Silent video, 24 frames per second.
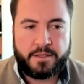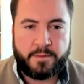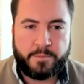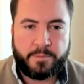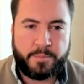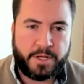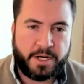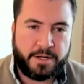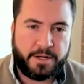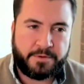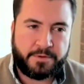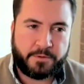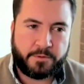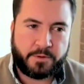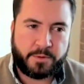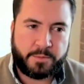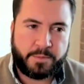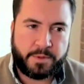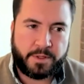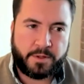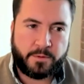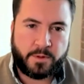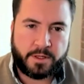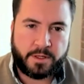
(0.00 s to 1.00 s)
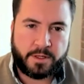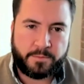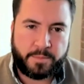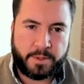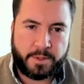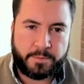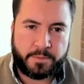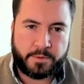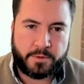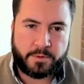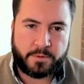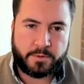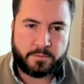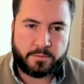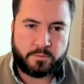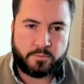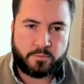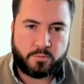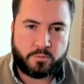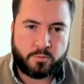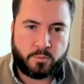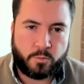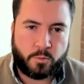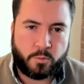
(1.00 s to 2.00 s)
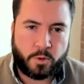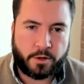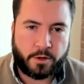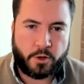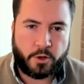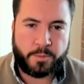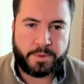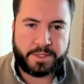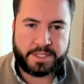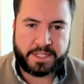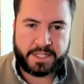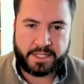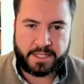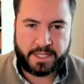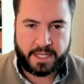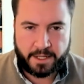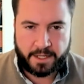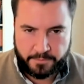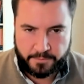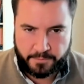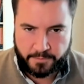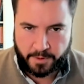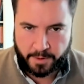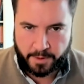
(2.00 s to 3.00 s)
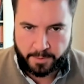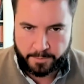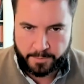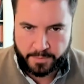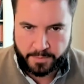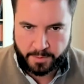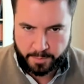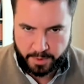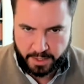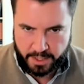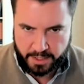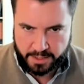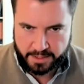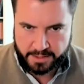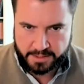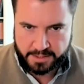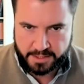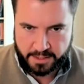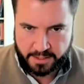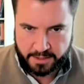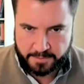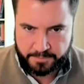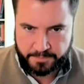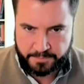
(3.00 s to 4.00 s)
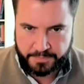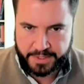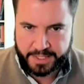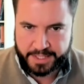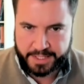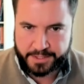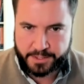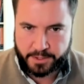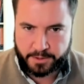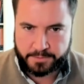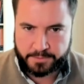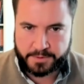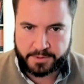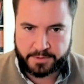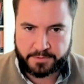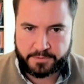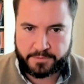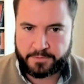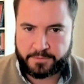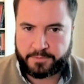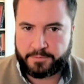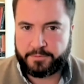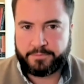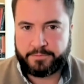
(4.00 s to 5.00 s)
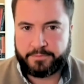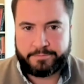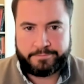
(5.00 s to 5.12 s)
The benefit would be what people are hoping to get from the policy in terms of